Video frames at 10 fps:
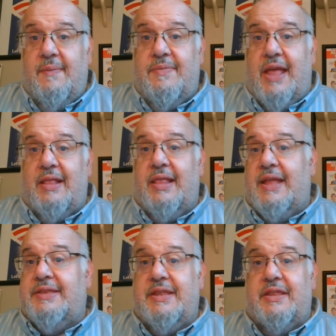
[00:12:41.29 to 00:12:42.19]
that
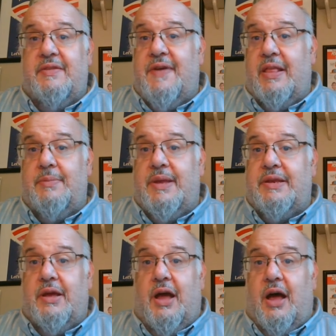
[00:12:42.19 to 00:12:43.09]
led to the
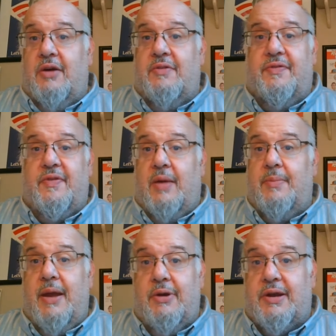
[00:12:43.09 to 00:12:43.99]
development of
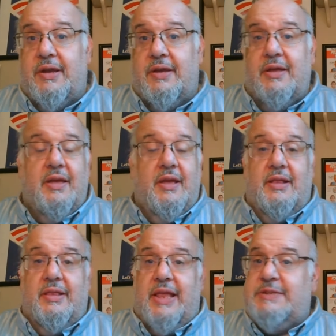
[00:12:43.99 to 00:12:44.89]
America.
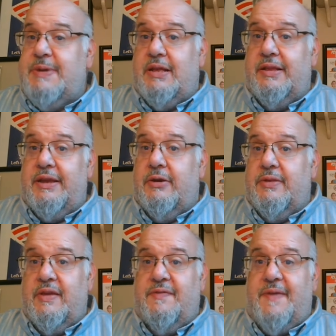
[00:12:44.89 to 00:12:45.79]
Let's be clear
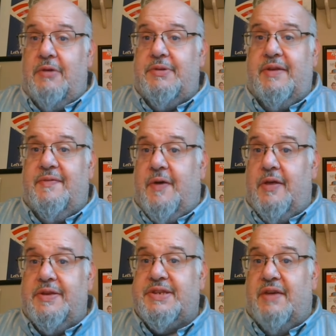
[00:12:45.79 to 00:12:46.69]
the founding
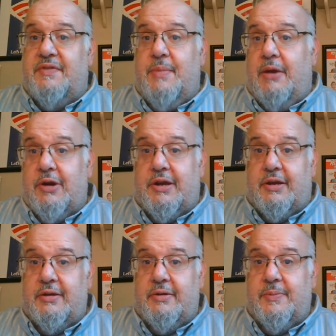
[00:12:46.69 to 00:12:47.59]
fathers of
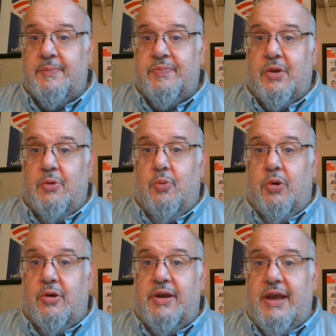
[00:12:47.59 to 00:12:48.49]
America
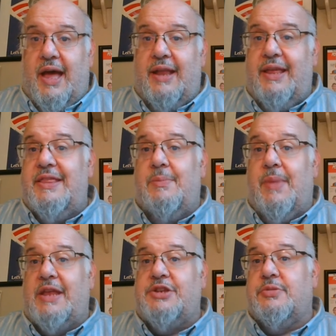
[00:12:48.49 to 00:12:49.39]
were not in the
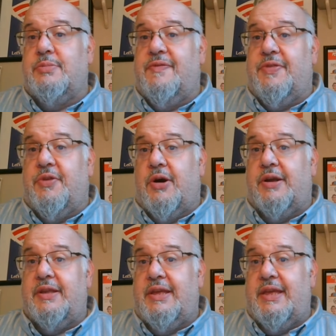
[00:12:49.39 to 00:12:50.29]
mainstream of
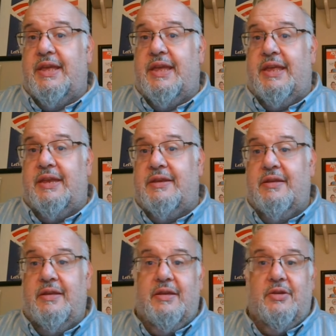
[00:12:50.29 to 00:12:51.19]
thought
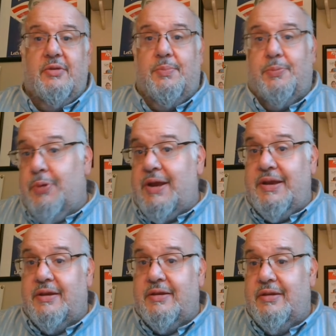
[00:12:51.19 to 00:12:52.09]
in
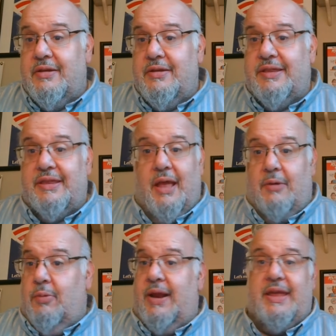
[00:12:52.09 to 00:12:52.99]
Britain
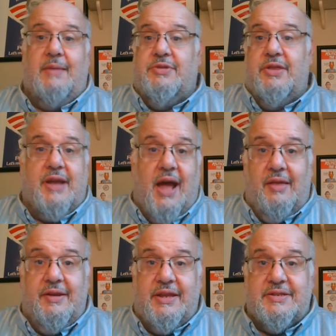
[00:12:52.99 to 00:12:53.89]
when it came to the
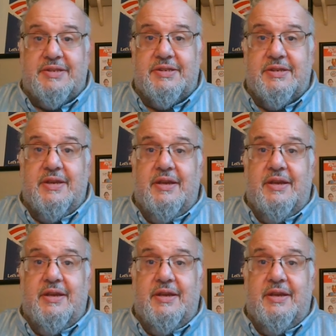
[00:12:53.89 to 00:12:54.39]
colonies.